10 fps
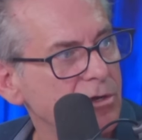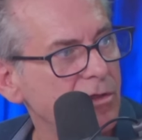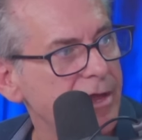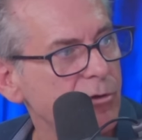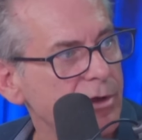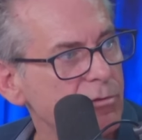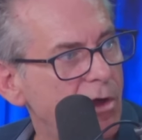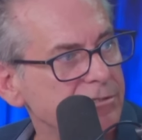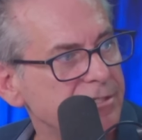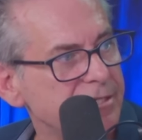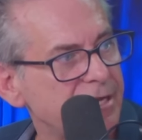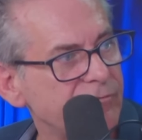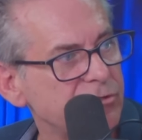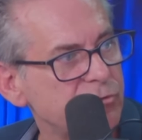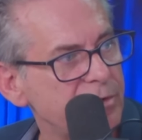So Glenn Greenwald says
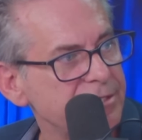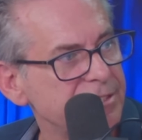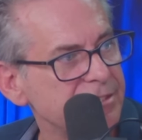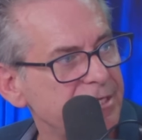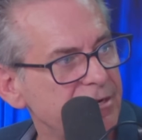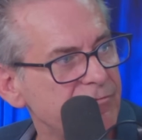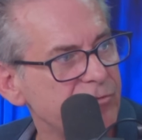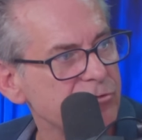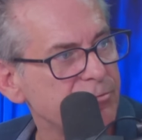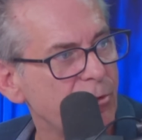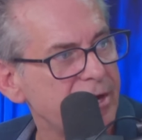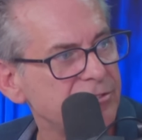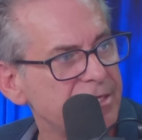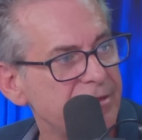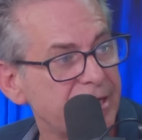after 2016, first
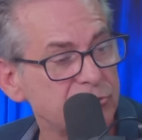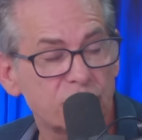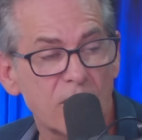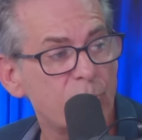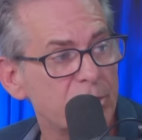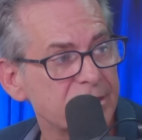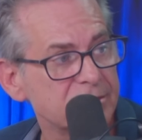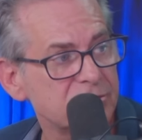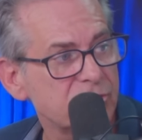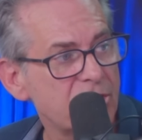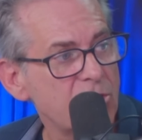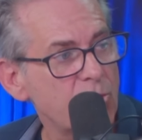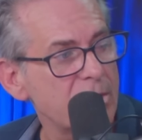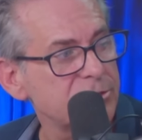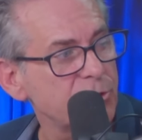Brexit, then Trump wins.
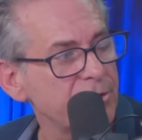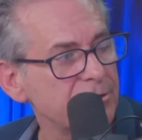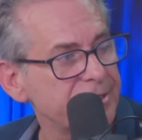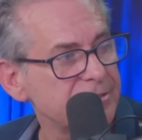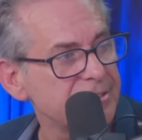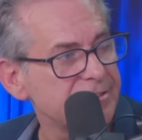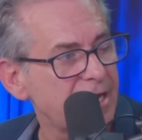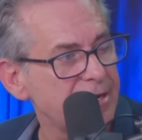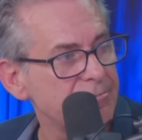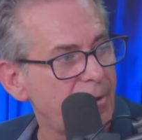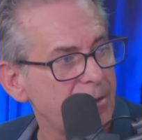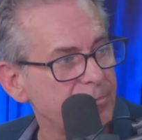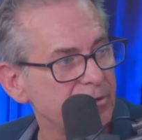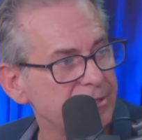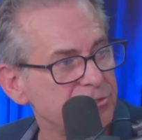Western elites decided
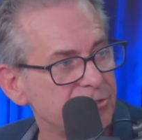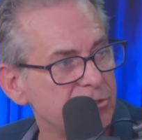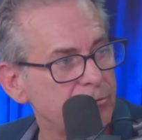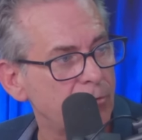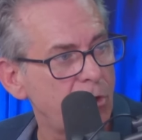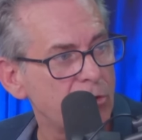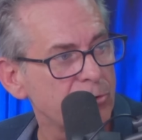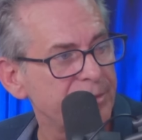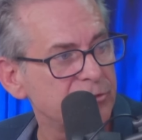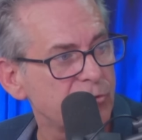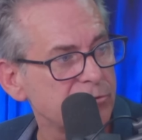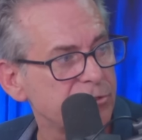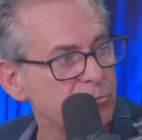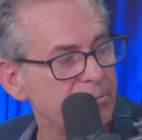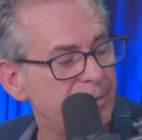population could no longer be
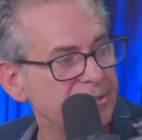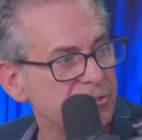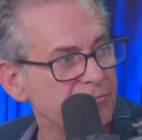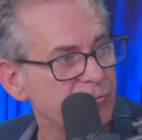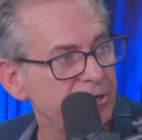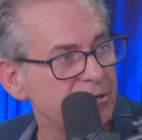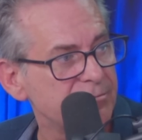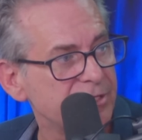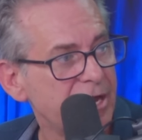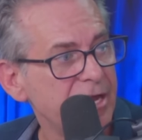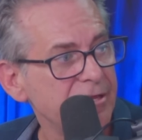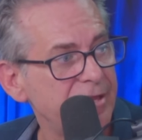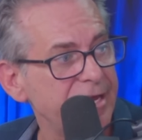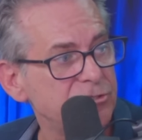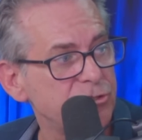trusted with basic freedoms.
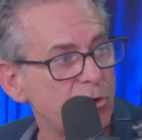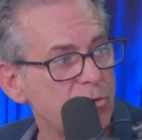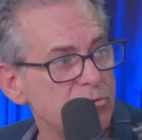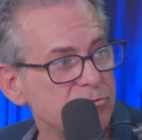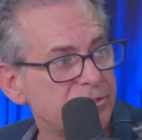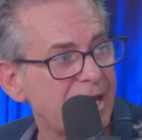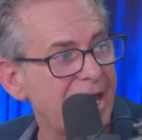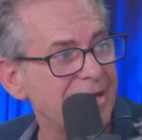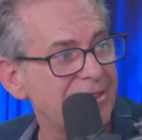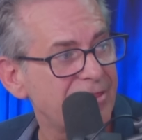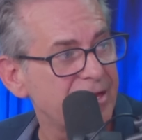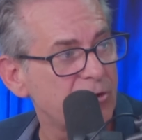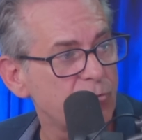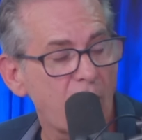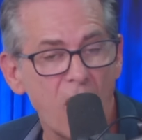They chose and
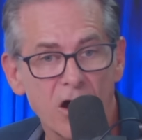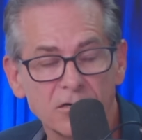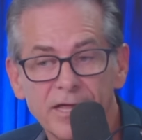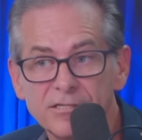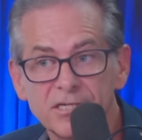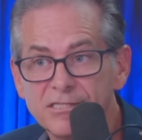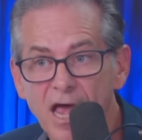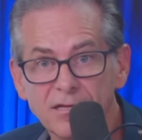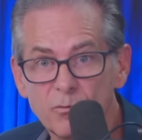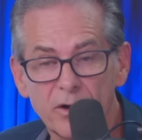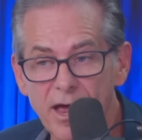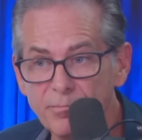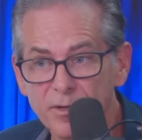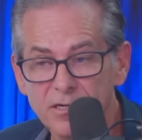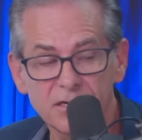think wrong. That's exactly what
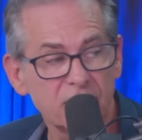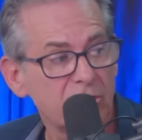happened.